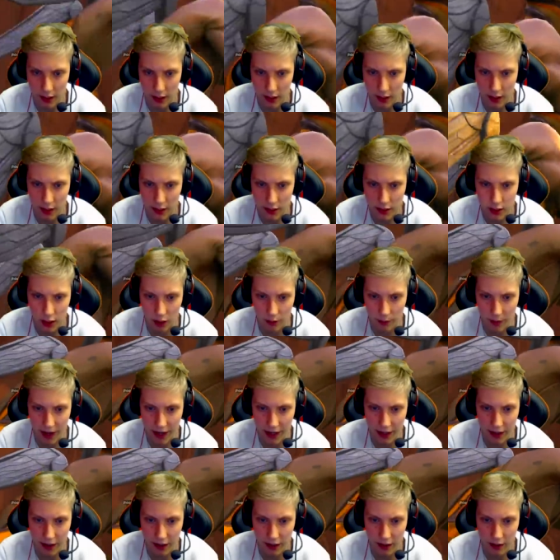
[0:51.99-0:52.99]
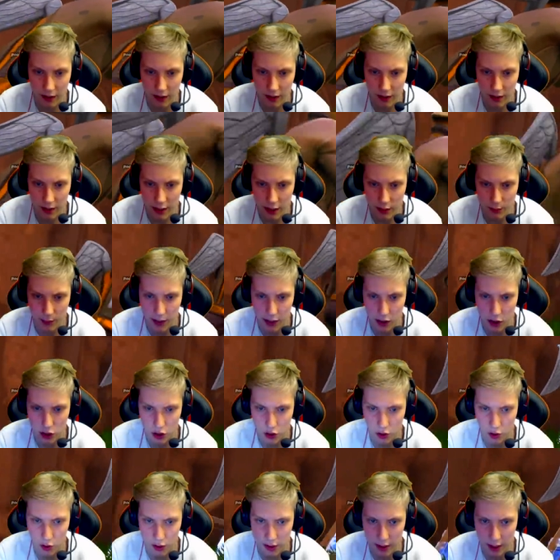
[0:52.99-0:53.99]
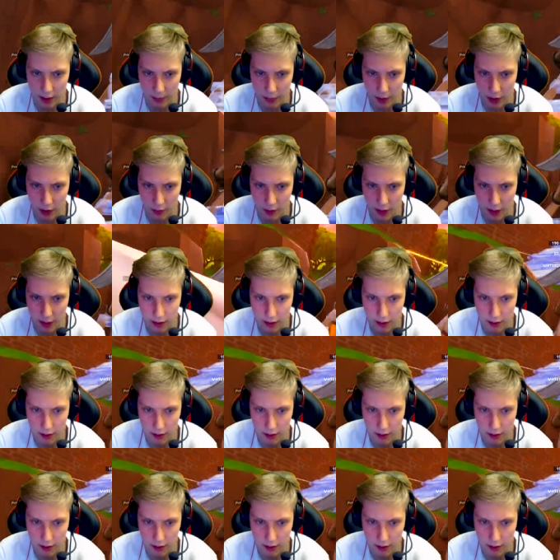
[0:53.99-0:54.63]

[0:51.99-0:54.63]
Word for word: Uh, it's an Omega. He's being shot at, by the way.